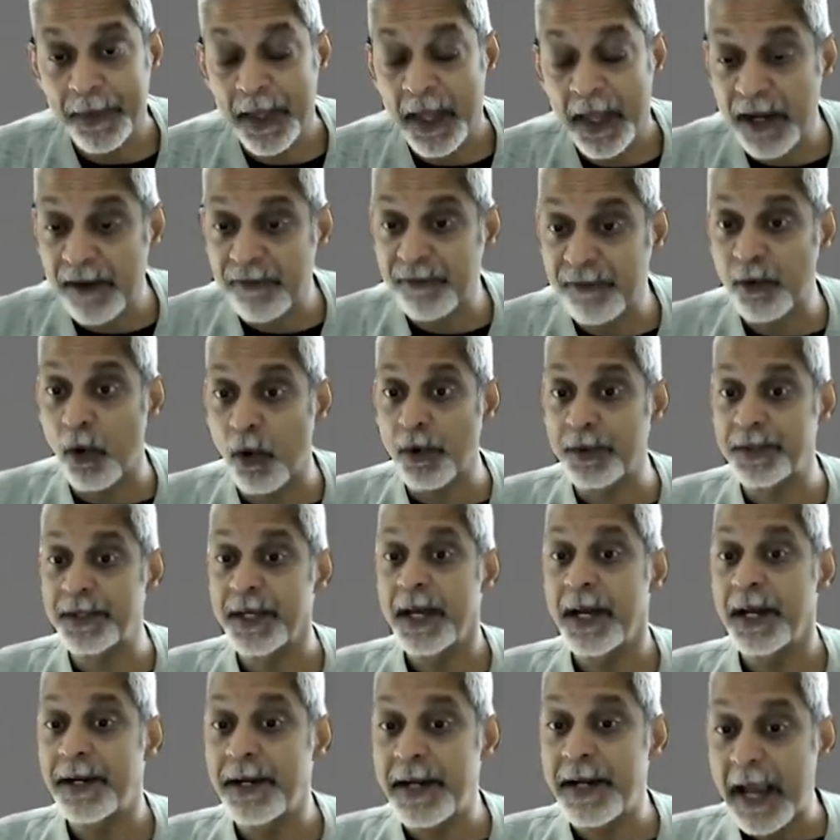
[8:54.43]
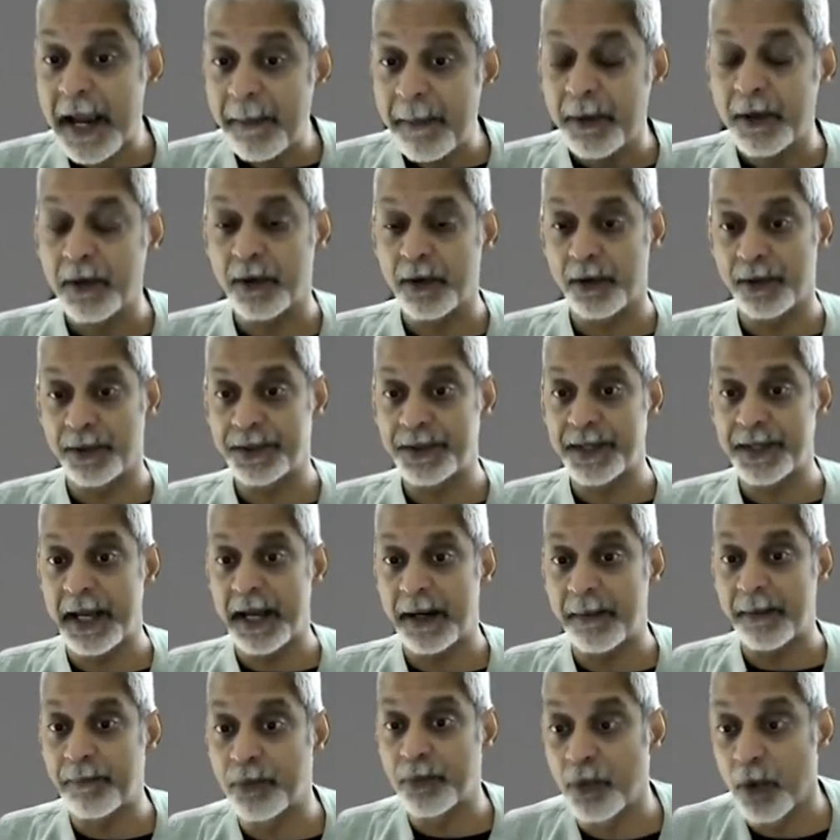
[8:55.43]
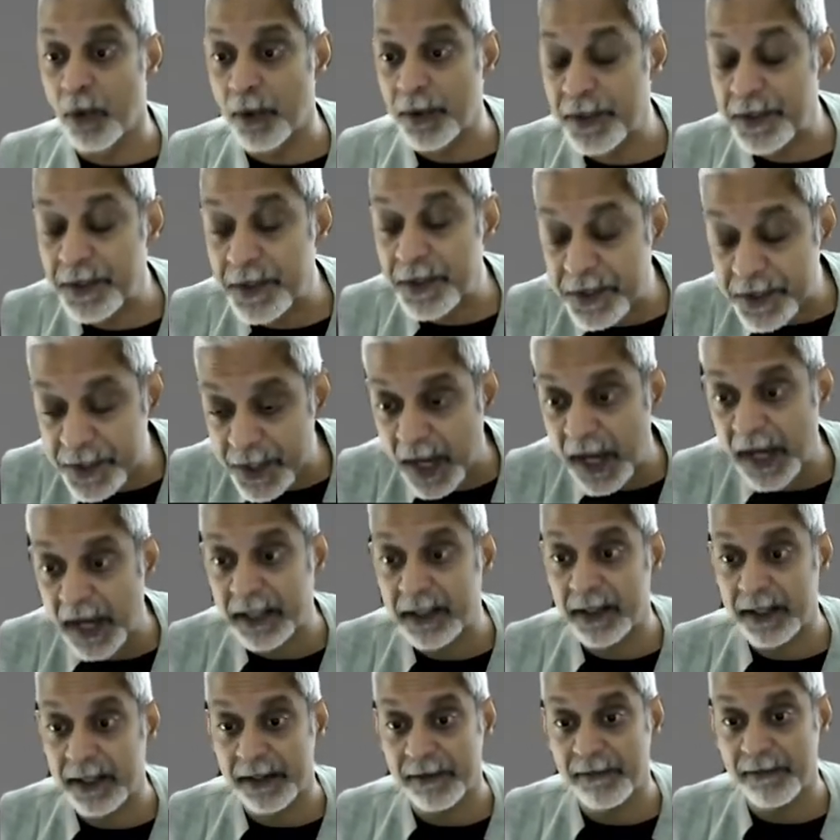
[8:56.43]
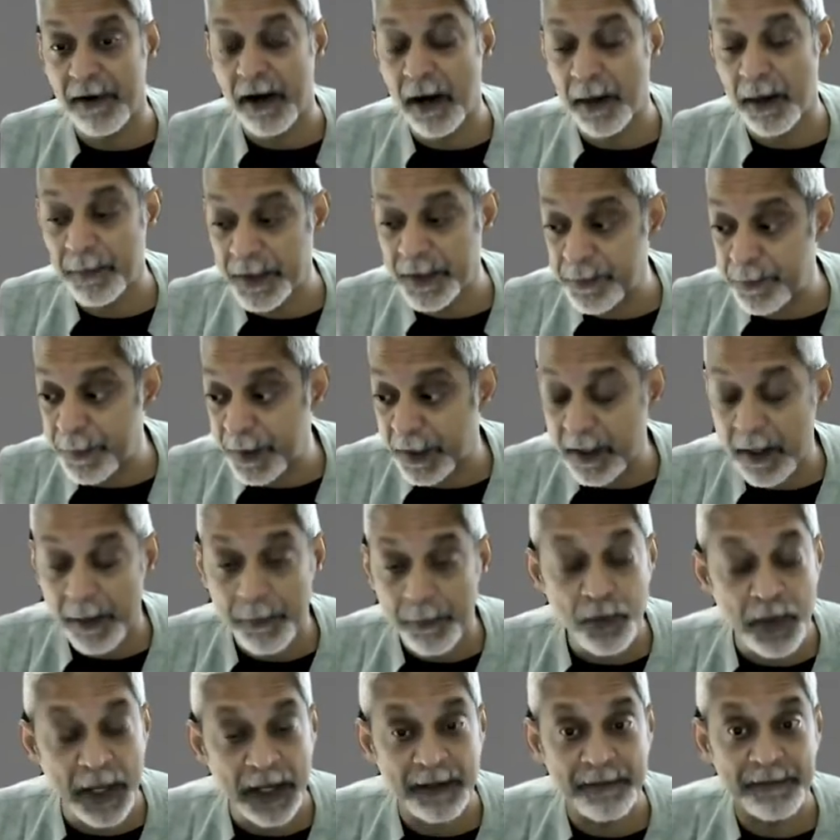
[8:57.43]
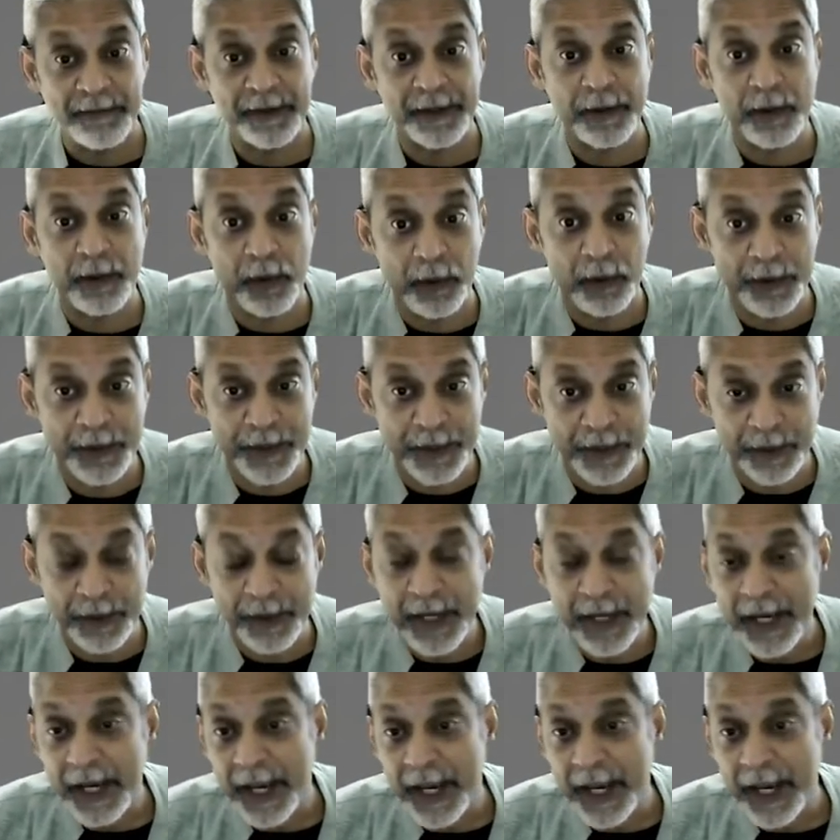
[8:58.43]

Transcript: And of course, neighborhoods and broader societal environments become relevant also